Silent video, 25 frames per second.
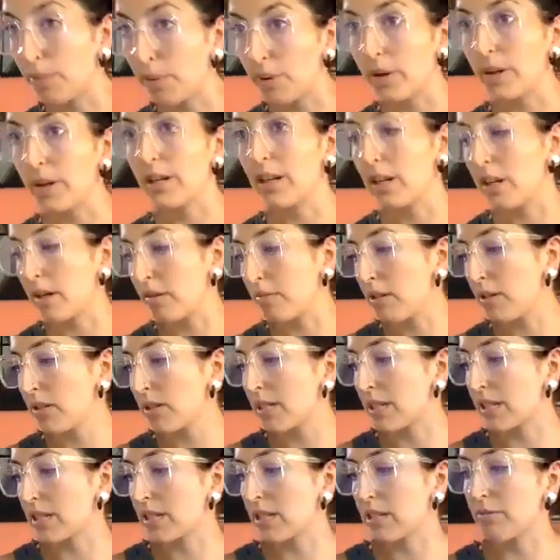support your
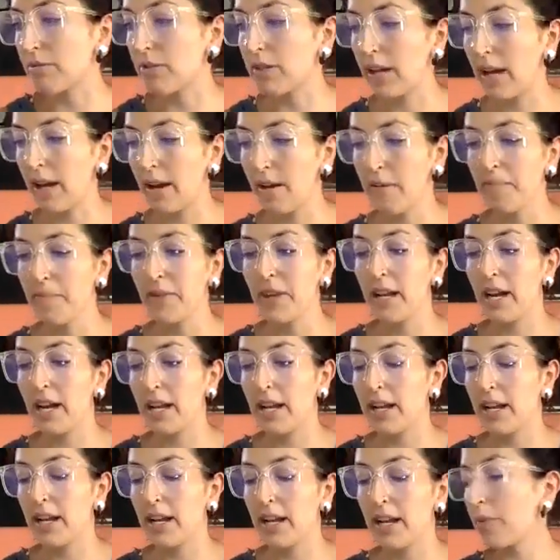immune system, okay?
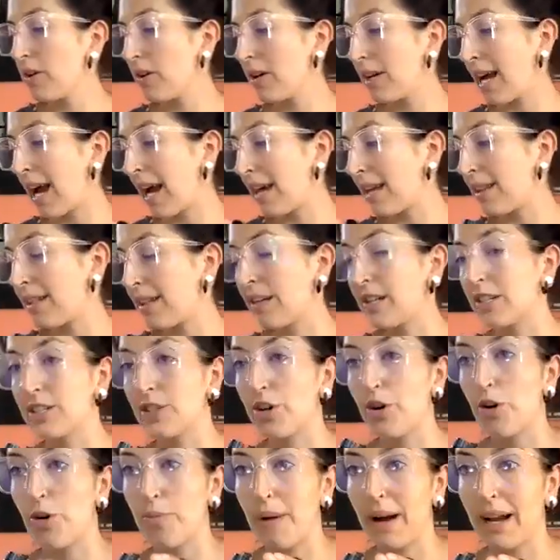Another one you can add in there is
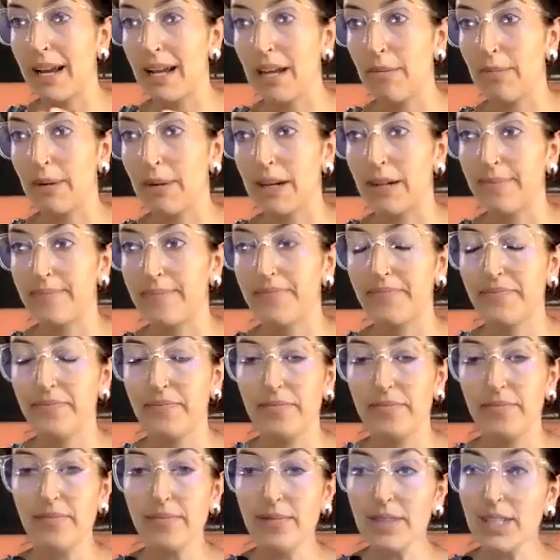copaiba.
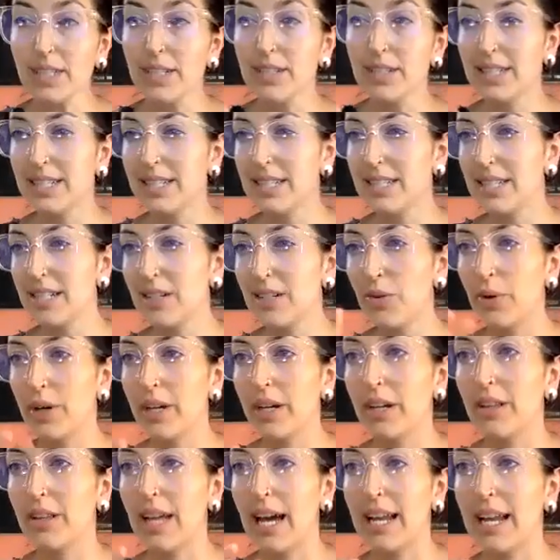This is an
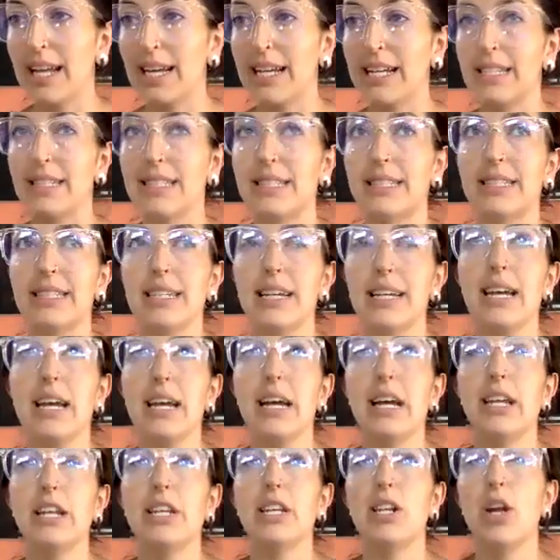oil that is
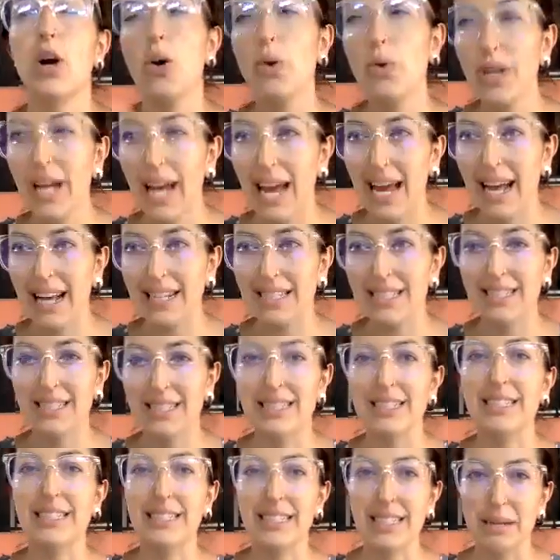known as
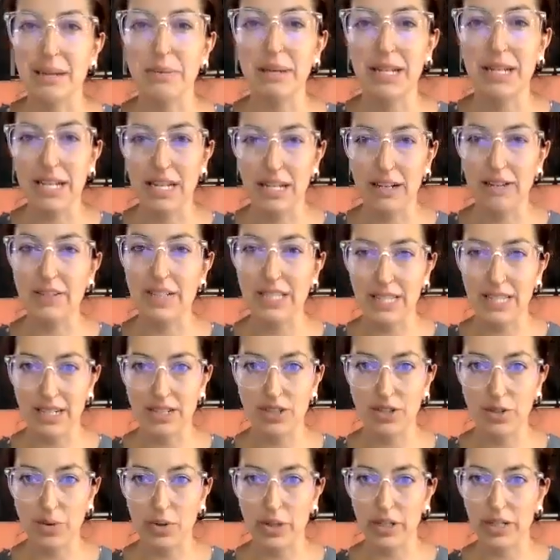the CBD of
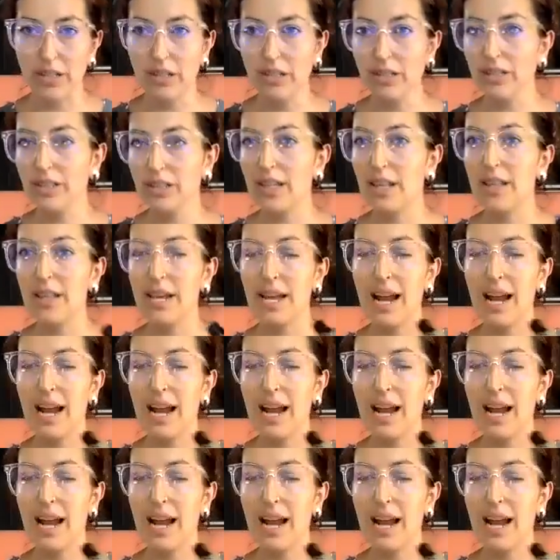essential oils.